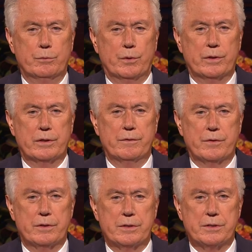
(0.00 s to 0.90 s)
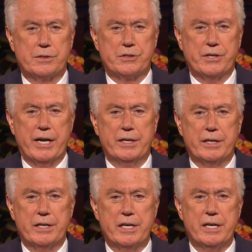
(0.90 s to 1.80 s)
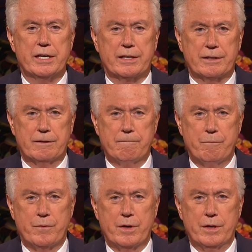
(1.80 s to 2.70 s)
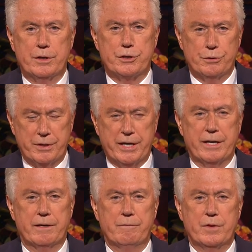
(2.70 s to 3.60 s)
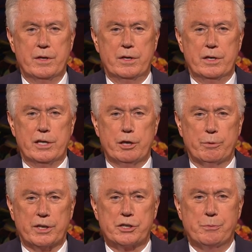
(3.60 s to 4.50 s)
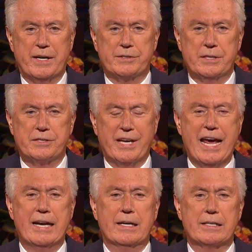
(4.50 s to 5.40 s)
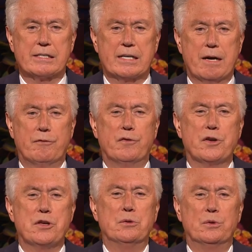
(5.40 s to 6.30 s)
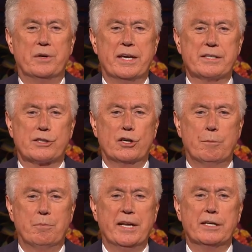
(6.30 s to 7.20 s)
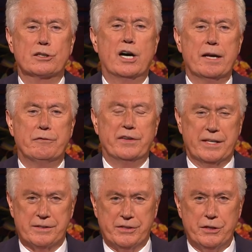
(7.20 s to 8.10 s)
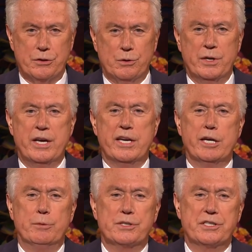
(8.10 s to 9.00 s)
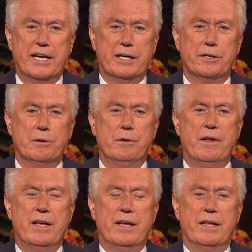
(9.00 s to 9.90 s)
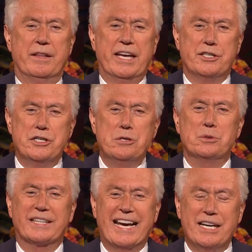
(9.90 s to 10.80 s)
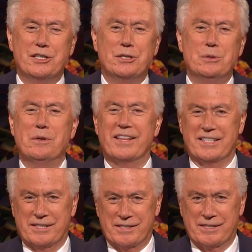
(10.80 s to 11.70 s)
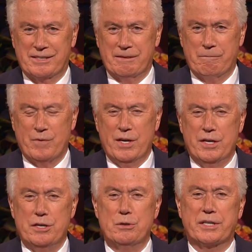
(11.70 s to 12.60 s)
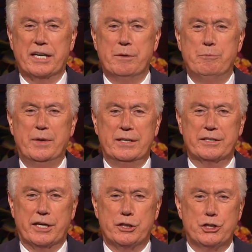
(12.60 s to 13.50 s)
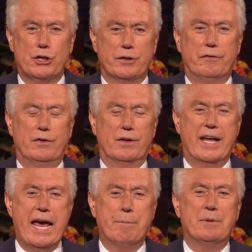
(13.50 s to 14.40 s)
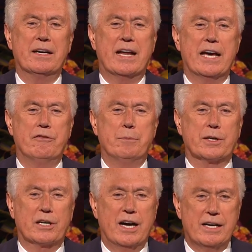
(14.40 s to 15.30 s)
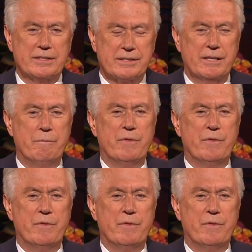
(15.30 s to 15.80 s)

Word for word: were standing here today, he would express his endless love for you, his complete confidence in you. He would tell you that you can do this. You can build a joyful, happy life because